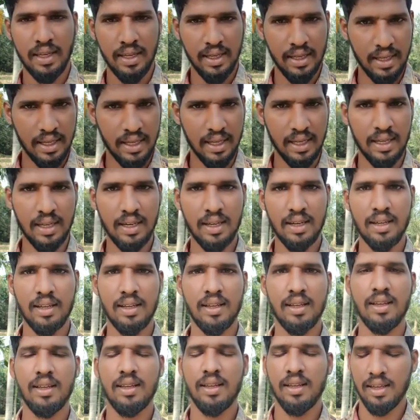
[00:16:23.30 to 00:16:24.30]
here
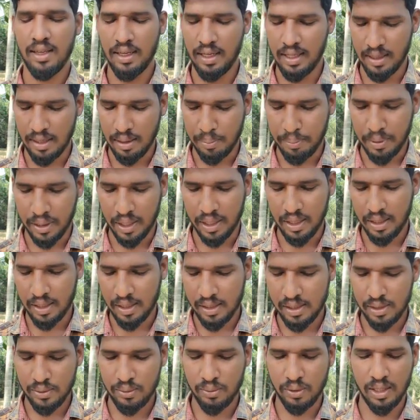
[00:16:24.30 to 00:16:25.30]
in the
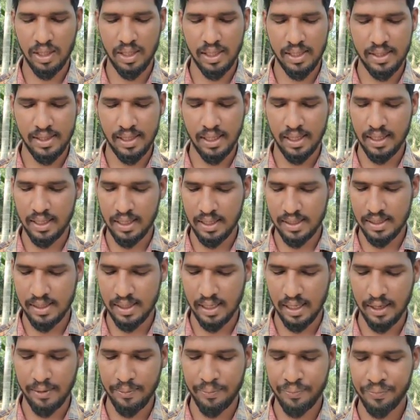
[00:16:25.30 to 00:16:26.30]
prairies. One is here they
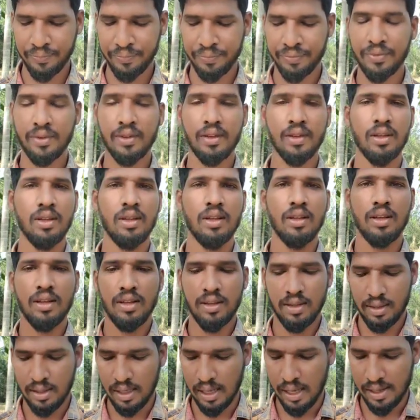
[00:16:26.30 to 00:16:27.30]
say
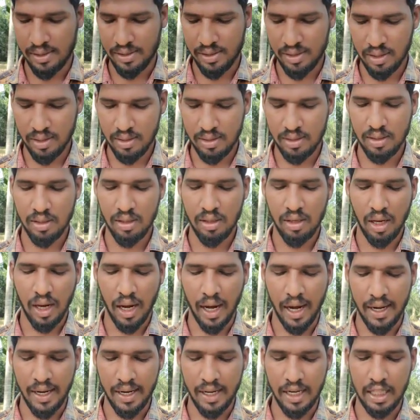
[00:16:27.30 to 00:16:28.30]
Kyrgyz
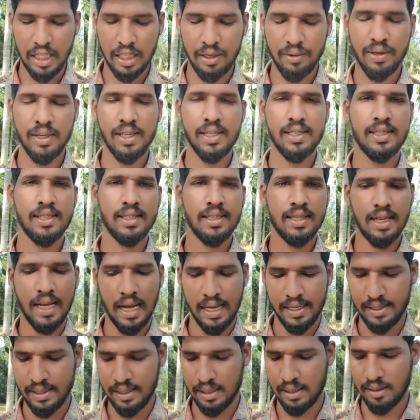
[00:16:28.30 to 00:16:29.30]
and another one is
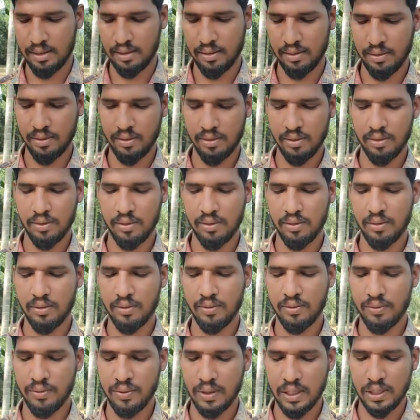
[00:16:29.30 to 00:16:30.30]
Kazakh.
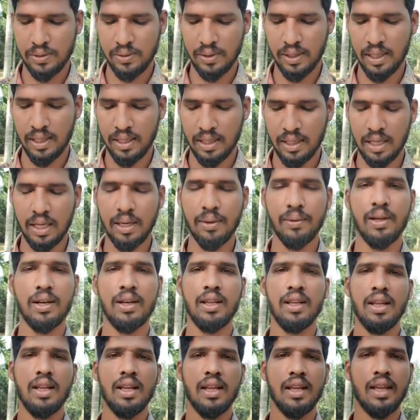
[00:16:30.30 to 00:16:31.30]
First one here they given
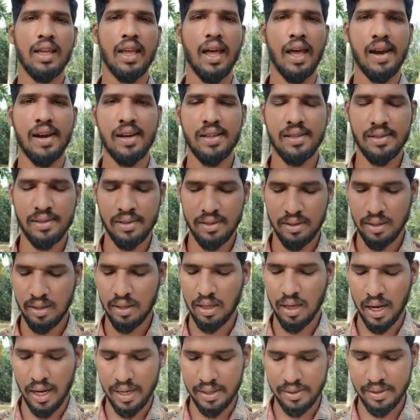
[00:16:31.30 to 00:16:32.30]
Kyrgyz
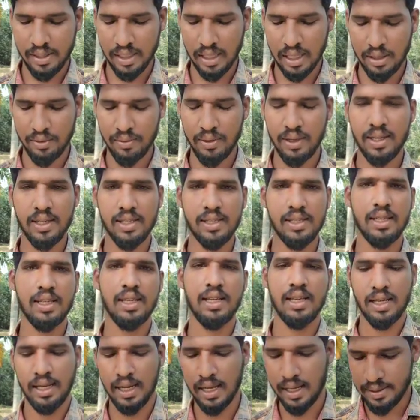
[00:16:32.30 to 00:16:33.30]
and second one is
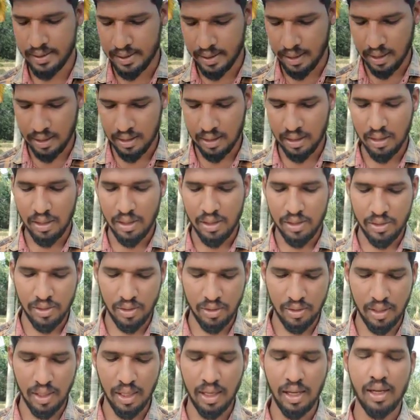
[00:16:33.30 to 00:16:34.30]
Kazakh. So
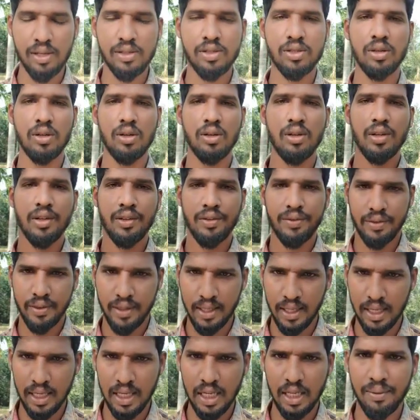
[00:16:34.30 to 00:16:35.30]
they also
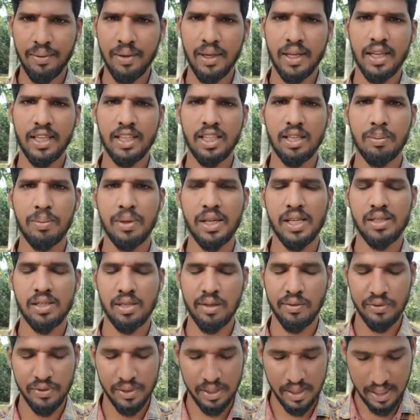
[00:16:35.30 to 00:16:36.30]
they living in the place
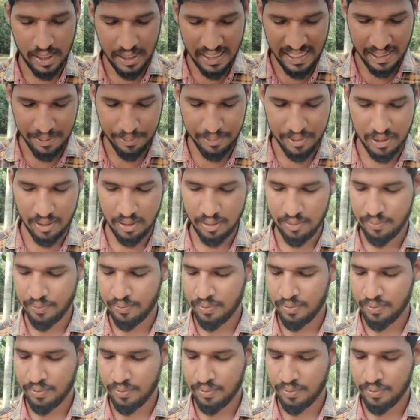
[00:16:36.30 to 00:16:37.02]
of steppes